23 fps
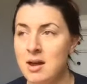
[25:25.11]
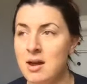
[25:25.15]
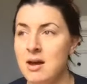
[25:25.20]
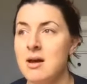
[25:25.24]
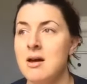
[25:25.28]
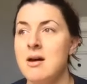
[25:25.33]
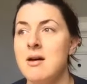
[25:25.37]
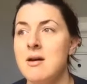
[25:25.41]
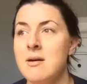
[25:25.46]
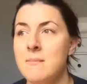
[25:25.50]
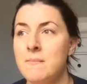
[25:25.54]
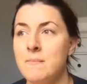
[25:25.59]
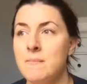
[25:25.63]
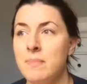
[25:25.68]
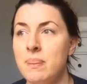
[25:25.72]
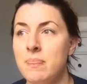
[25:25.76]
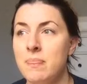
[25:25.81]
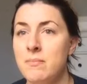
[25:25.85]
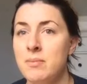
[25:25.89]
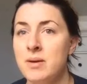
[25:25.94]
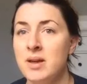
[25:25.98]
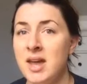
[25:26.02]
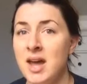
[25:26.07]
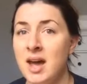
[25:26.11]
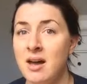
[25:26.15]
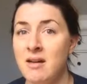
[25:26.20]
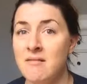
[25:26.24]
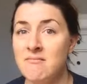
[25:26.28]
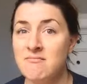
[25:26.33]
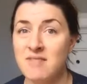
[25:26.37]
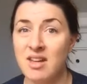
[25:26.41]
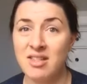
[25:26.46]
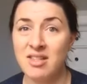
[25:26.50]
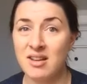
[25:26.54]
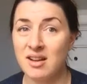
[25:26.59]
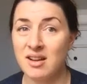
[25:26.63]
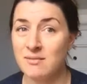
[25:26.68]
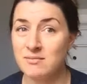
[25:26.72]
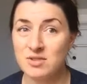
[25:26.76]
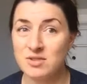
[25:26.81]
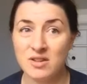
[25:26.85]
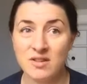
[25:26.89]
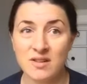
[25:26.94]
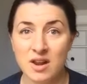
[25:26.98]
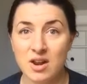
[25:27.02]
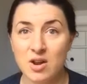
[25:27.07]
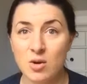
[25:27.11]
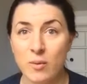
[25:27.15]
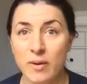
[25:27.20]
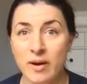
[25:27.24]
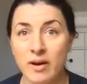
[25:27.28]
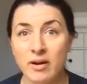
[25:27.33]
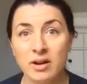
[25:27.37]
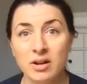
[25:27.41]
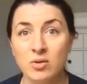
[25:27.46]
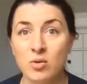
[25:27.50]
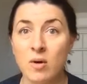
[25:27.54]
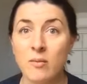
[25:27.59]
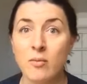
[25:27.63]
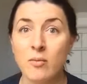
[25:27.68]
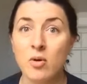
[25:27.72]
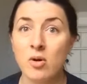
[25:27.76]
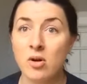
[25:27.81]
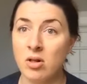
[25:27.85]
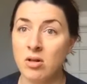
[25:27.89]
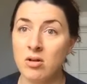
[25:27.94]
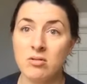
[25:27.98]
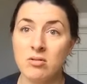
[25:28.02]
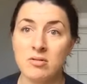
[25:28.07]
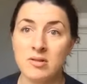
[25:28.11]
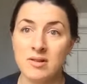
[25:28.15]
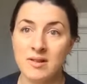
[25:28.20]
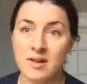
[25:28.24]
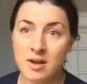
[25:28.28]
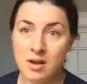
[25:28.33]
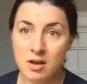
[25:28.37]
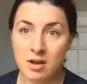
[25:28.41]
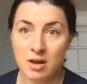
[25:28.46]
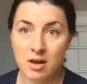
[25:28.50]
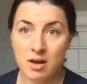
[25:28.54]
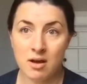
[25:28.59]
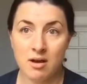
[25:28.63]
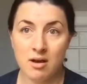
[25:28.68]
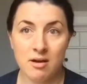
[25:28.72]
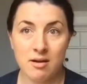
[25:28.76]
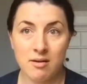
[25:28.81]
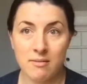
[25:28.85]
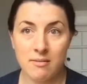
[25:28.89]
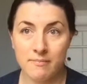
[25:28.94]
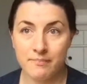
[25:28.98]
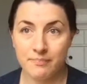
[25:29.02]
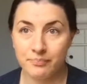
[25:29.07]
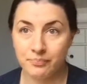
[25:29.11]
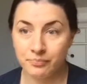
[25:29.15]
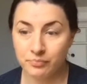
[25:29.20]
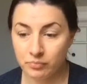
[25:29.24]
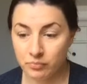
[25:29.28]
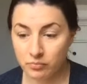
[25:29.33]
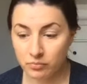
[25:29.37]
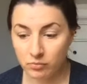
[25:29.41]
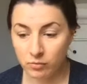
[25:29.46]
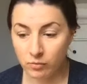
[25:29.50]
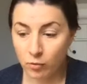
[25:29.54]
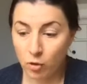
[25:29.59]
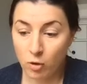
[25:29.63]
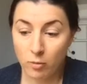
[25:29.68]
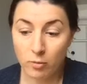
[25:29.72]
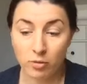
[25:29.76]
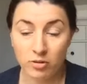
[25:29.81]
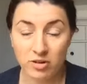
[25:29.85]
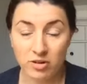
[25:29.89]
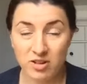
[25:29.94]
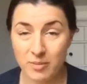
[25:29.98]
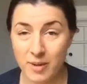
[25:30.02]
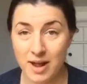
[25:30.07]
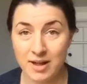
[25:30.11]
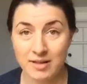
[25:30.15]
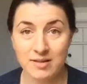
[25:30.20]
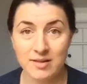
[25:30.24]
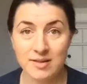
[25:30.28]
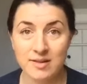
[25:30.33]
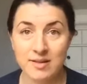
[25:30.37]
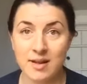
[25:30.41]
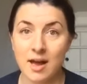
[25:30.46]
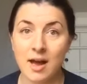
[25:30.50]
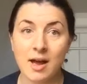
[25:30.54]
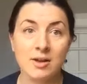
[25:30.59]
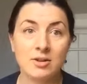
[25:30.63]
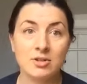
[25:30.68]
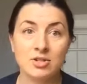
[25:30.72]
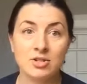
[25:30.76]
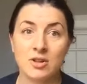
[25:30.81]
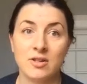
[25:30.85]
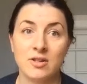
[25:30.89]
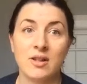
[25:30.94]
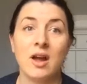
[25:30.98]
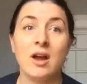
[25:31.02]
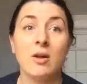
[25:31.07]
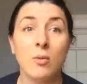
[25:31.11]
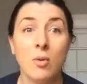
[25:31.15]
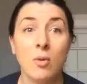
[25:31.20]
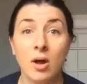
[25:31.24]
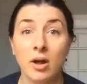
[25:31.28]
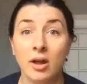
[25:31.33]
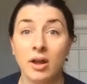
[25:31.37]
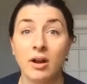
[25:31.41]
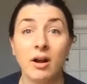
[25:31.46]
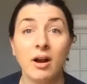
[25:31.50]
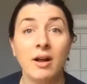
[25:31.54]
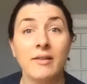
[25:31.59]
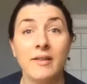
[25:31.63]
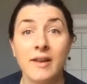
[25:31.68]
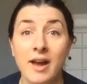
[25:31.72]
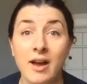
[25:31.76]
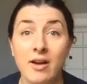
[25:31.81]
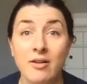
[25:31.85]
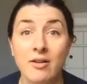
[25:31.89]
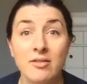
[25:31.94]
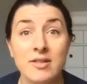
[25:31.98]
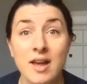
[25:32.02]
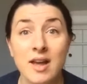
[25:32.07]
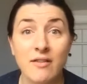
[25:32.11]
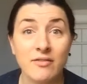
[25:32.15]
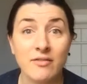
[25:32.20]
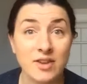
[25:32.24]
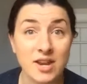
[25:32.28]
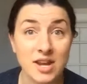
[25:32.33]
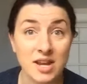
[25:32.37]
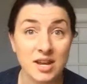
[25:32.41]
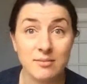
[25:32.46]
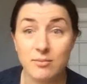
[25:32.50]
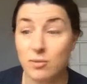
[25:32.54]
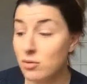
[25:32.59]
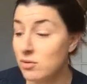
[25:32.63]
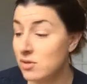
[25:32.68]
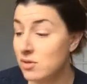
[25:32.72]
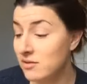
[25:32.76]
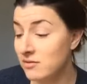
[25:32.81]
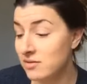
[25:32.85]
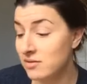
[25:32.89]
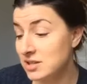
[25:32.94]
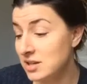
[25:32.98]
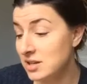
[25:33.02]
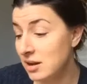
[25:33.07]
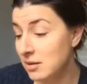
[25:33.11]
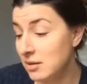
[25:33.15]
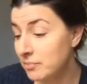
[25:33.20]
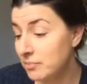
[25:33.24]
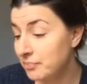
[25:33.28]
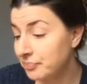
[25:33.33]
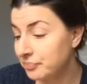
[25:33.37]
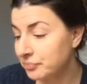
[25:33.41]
But yeah, nothing. I'm just kind of wearing normal clothes, normal sweats, and just kind of walking around the house half naked most of the time.